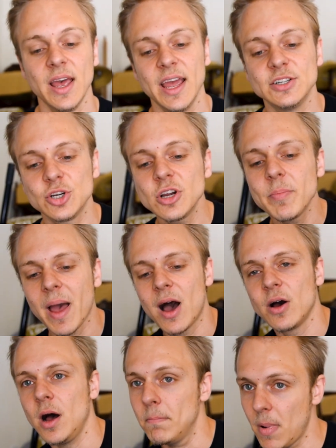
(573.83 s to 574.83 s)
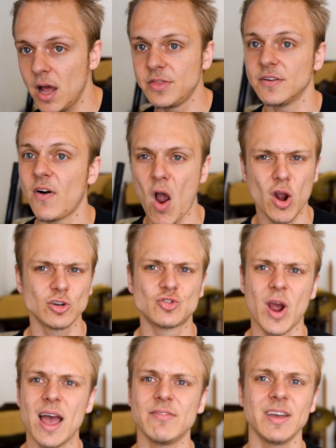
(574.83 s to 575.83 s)
It took about a month of hard
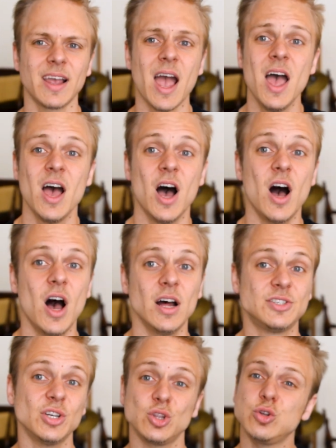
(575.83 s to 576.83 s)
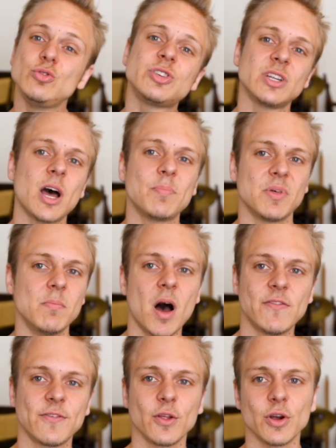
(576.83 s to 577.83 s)
driving to loosen up the
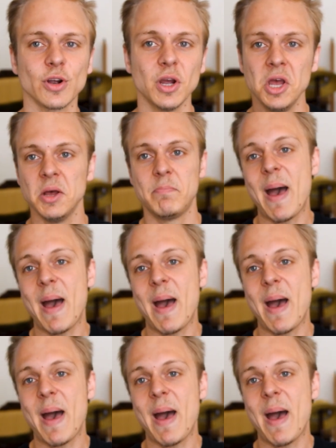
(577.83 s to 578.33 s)
muffler,